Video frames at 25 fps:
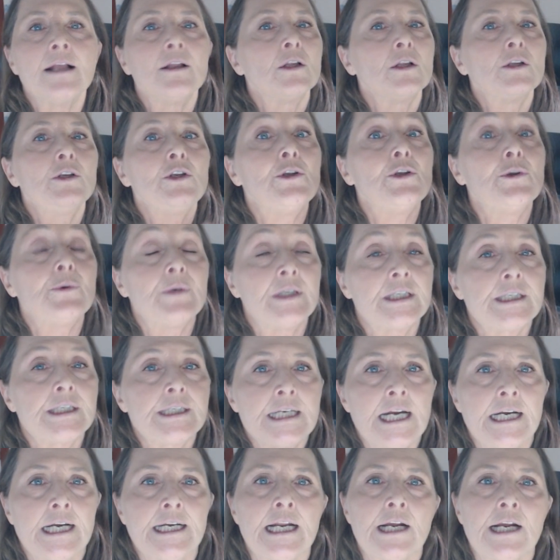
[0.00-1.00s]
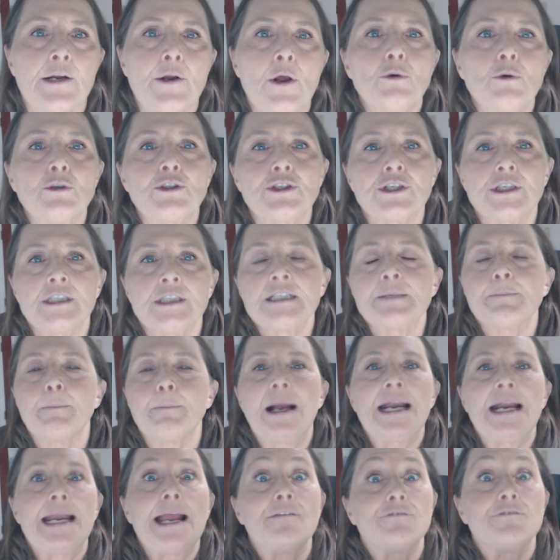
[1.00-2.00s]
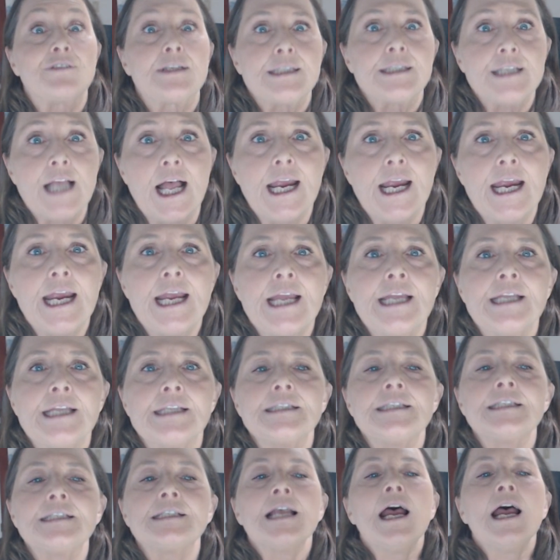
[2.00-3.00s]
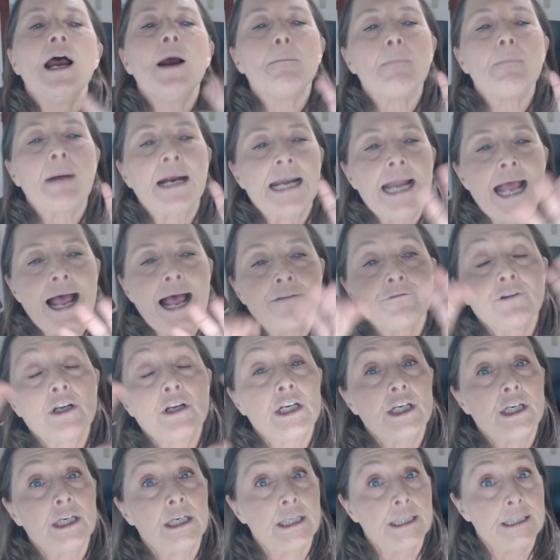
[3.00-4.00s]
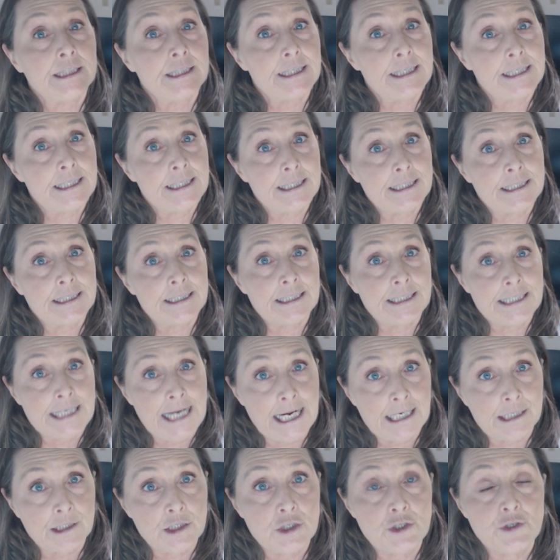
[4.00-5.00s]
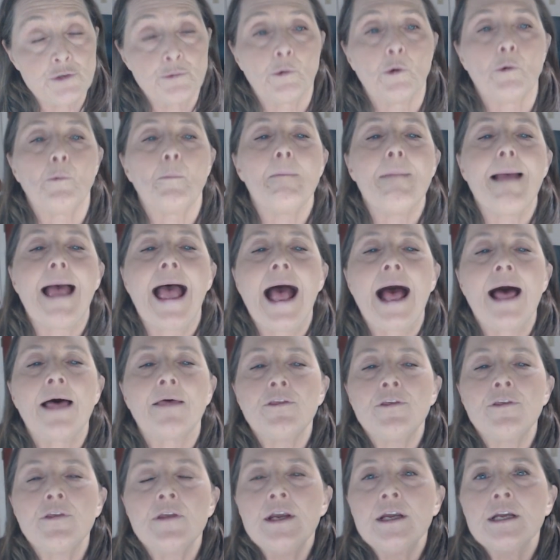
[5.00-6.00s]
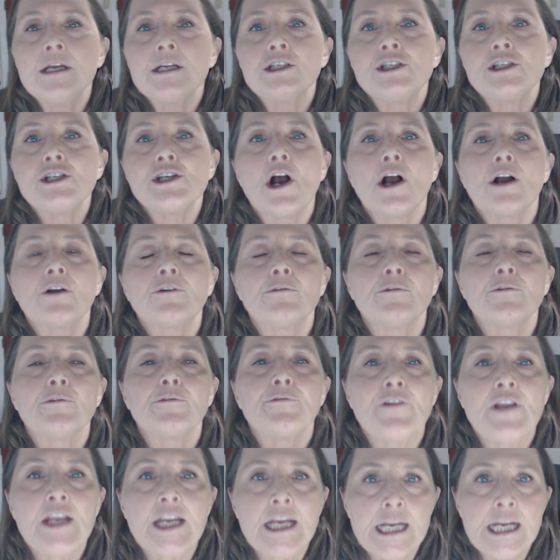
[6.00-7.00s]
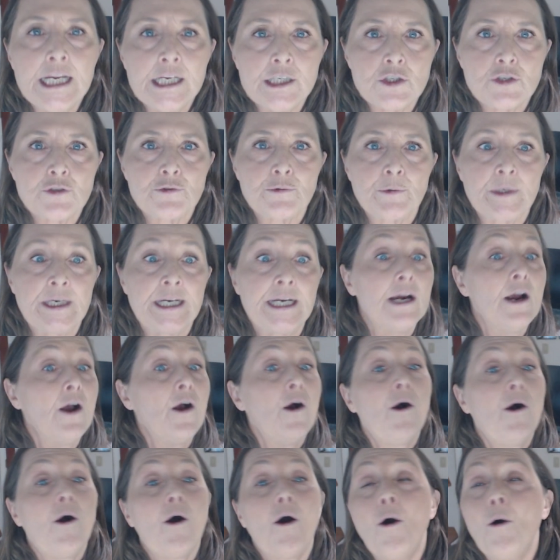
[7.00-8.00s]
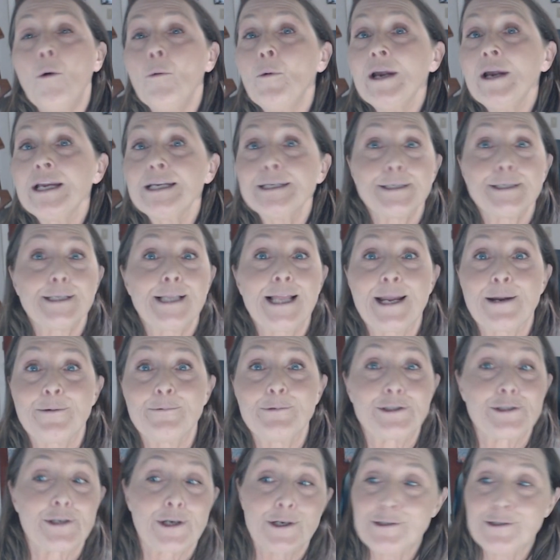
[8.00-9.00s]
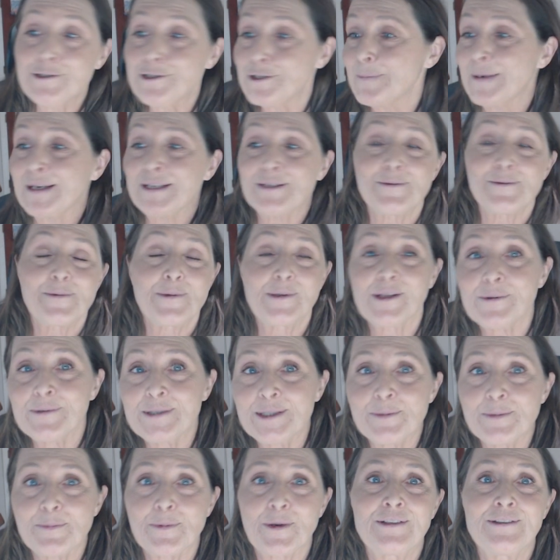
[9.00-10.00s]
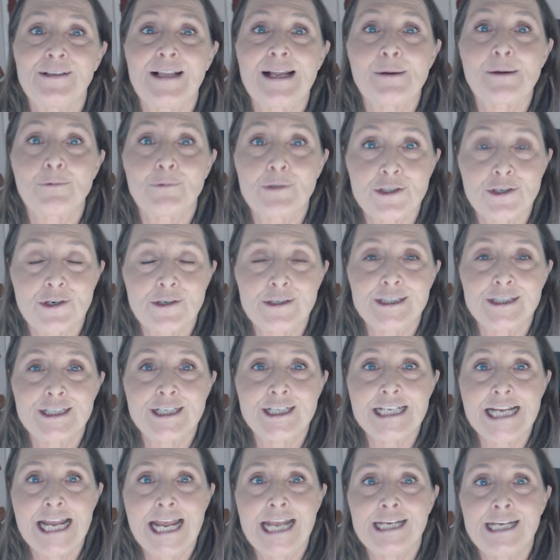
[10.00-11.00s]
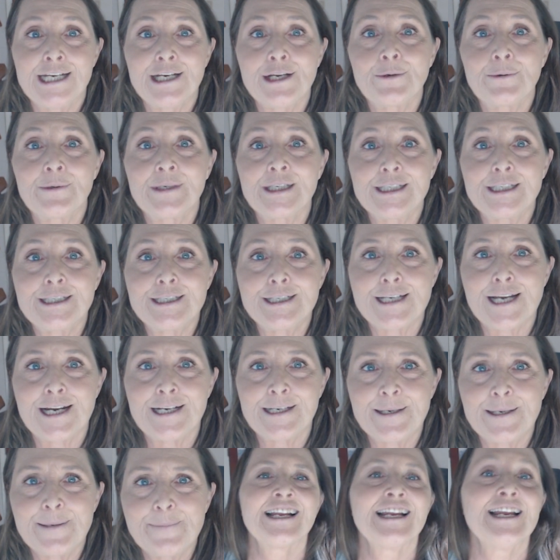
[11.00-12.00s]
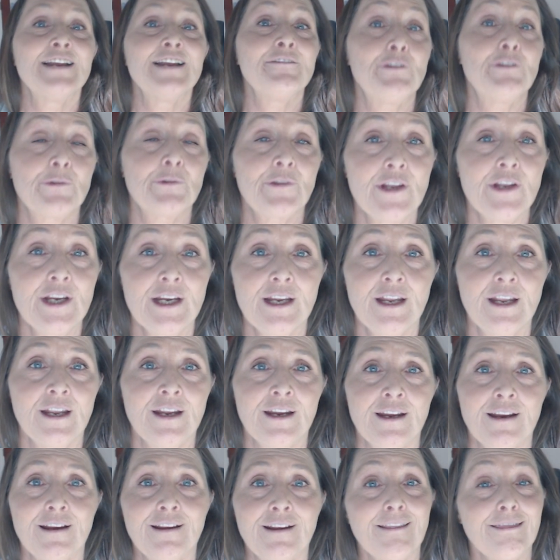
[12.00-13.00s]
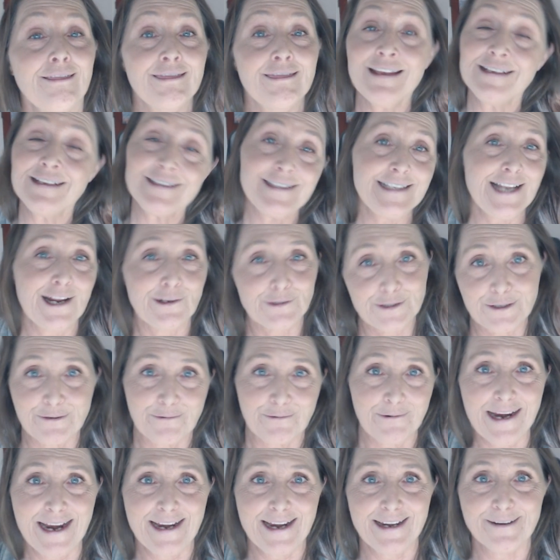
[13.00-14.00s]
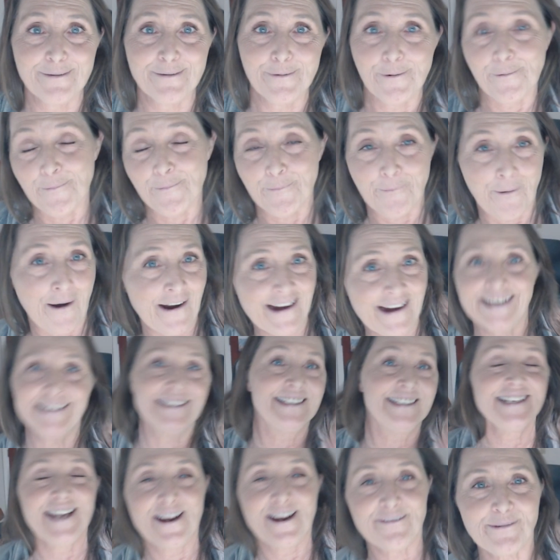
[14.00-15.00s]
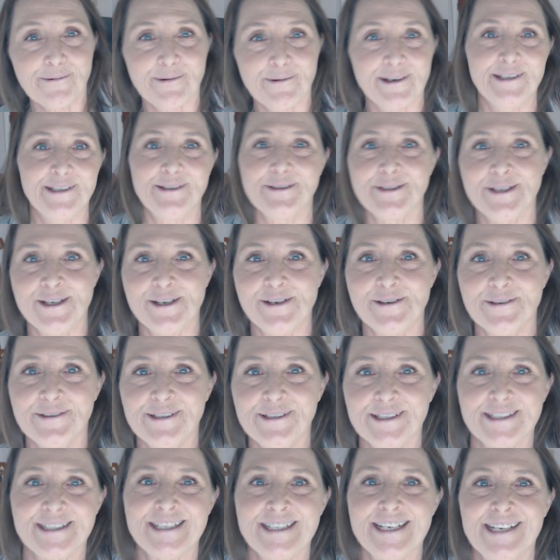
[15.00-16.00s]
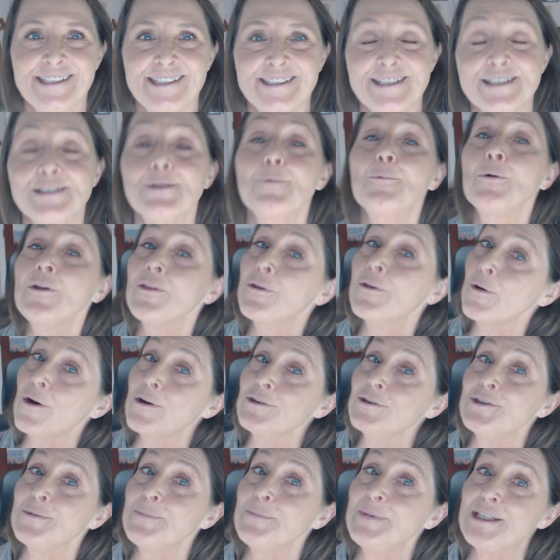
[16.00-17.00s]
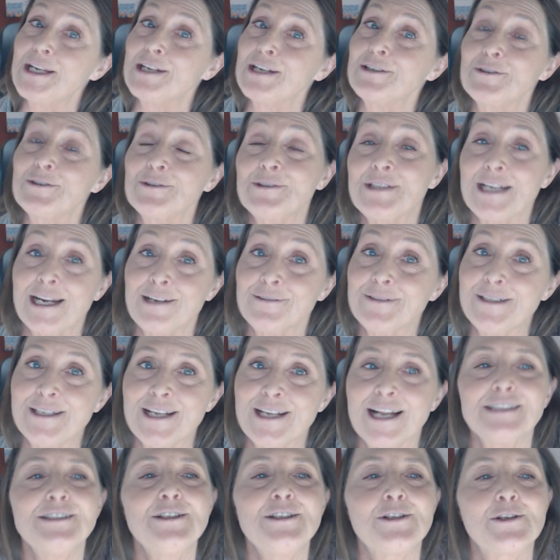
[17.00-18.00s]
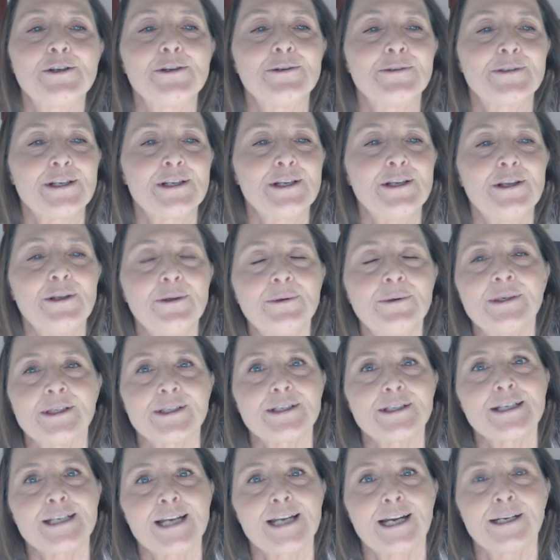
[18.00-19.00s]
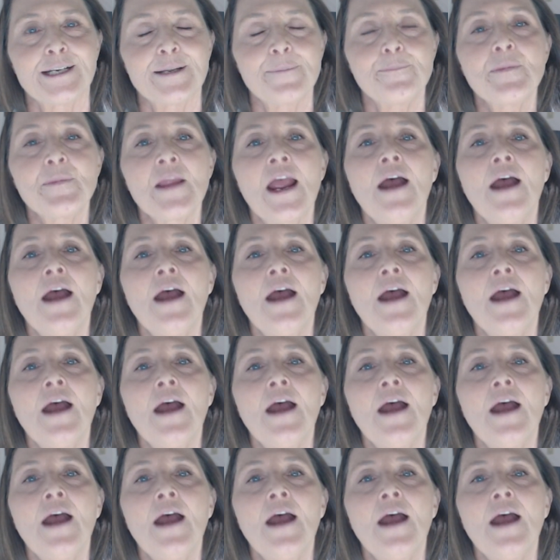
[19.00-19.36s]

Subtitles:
unit study on oceans might have science, might have contextual math, geography, history, always language arts. You might as well always bring language arts into any unit study. If you're thinking, this sounds great, why isn't everyone using unit studies? Well, there are some potential downsides to using a unit study.